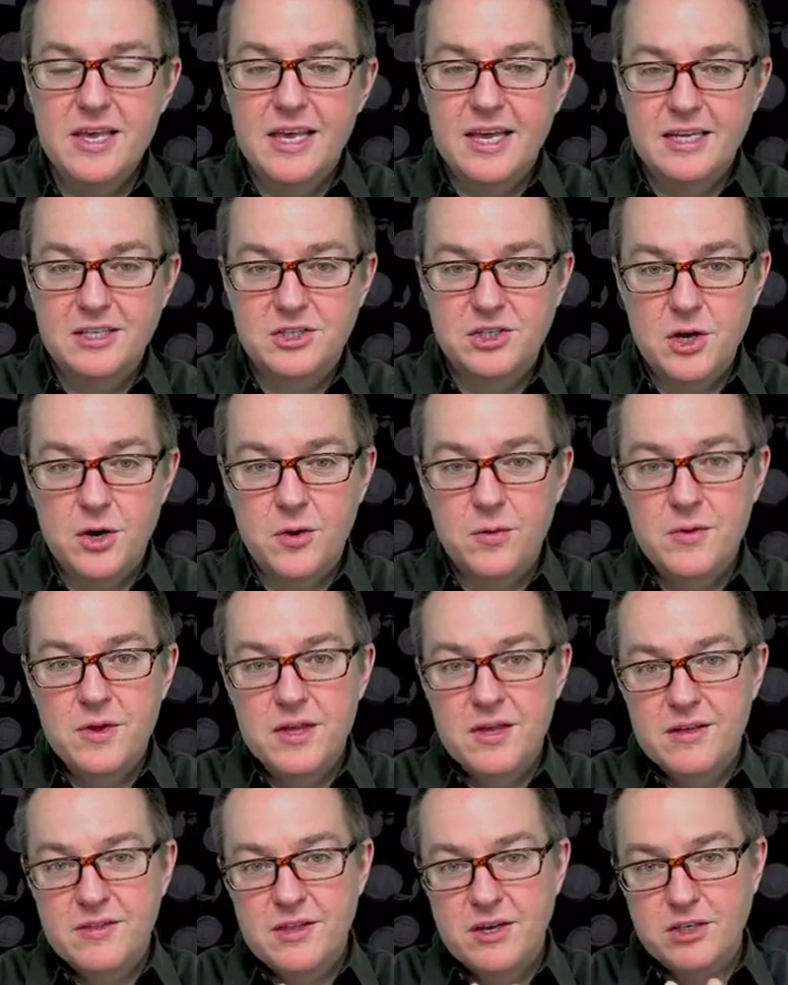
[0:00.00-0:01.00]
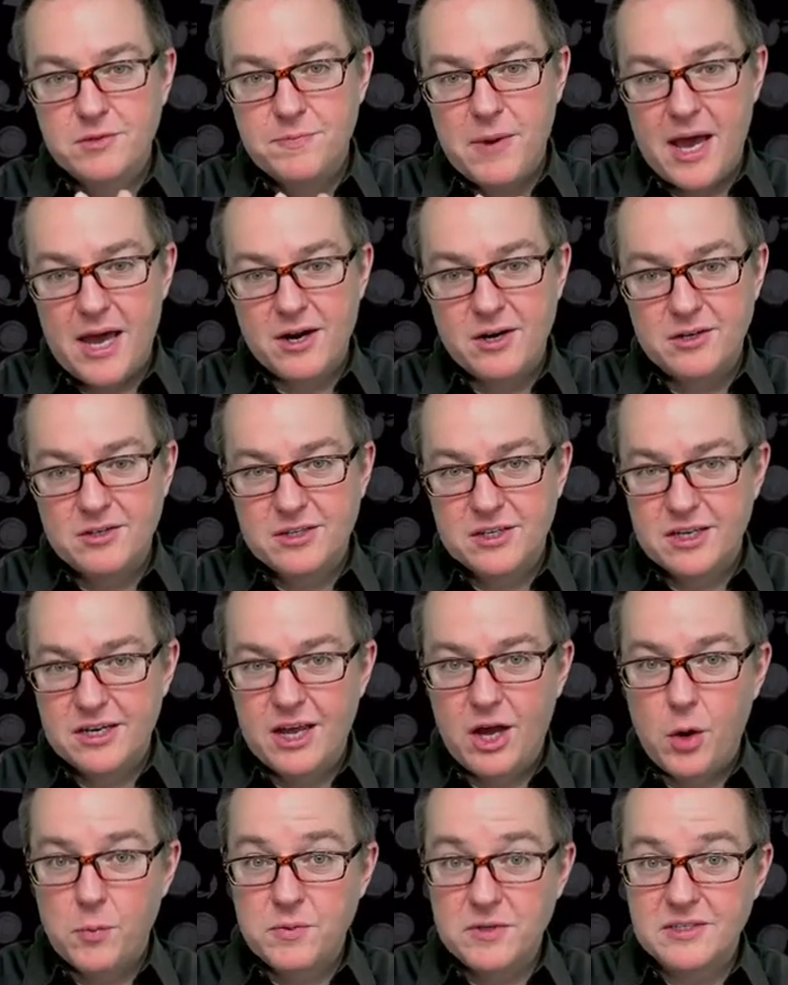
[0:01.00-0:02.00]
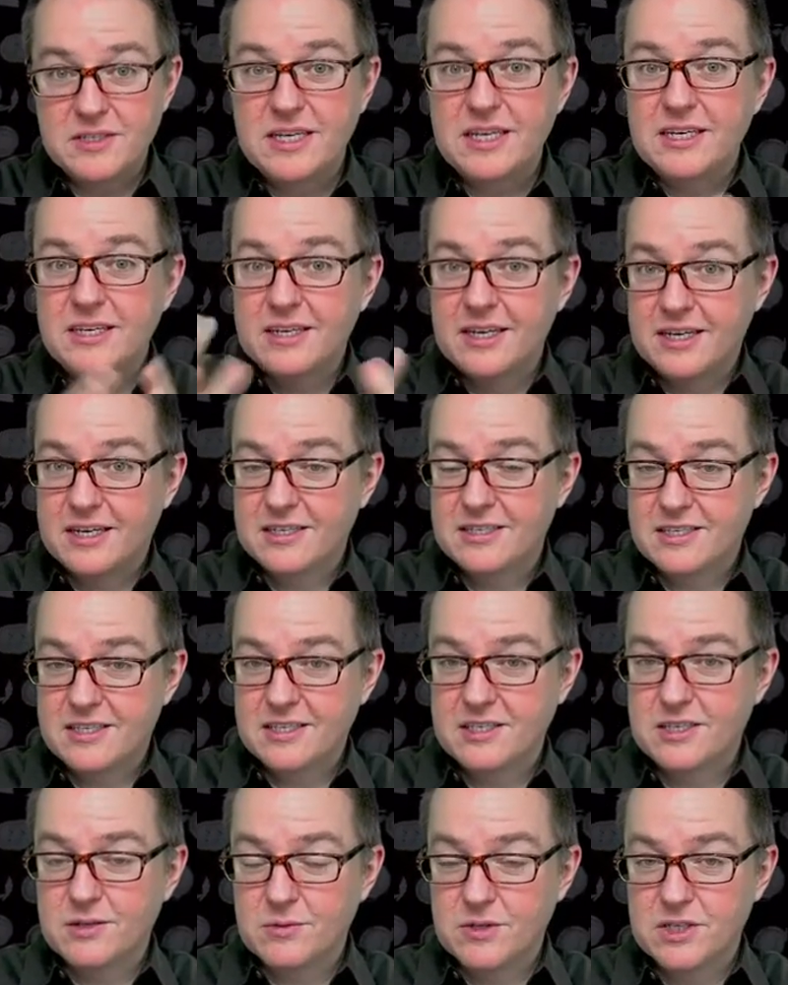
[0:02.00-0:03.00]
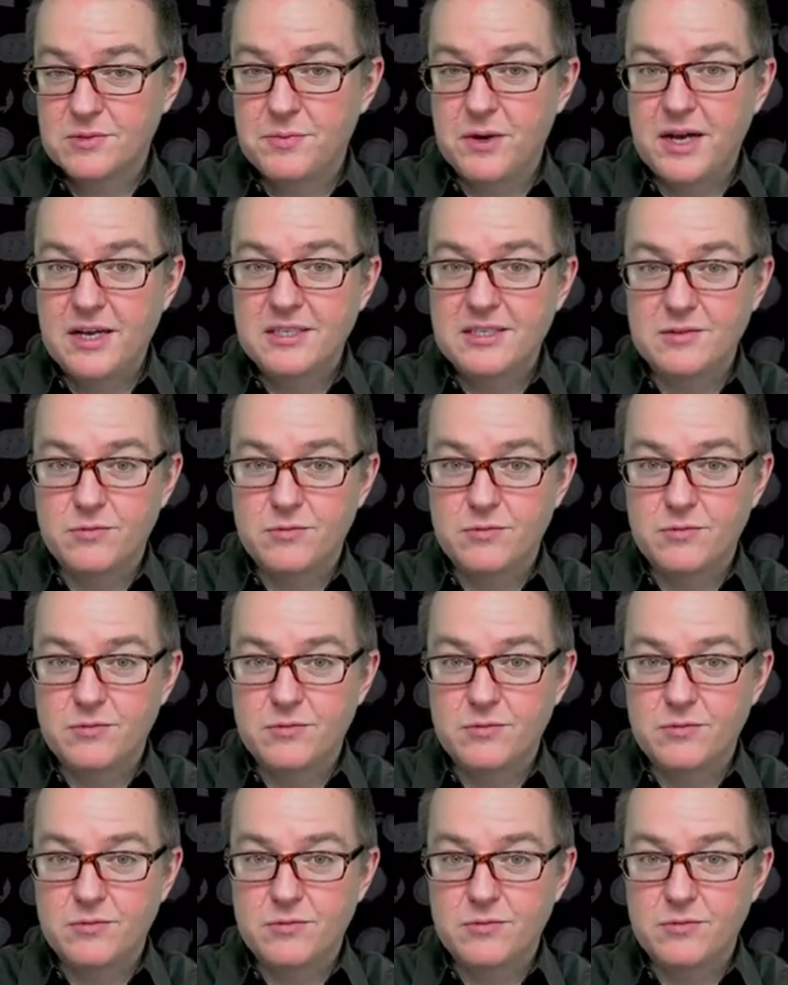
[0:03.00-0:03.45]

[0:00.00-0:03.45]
And so those patterns can help us get a consistent response.